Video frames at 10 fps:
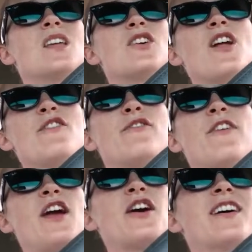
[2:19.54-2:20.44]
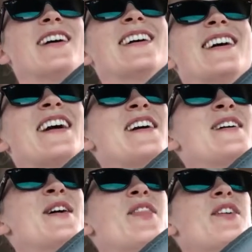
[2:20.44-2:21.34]
they're not fair.
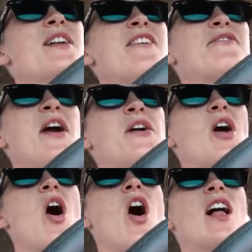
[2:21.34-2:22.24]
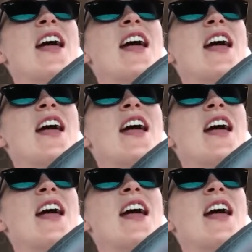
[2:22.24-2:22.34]
They're not fair at all.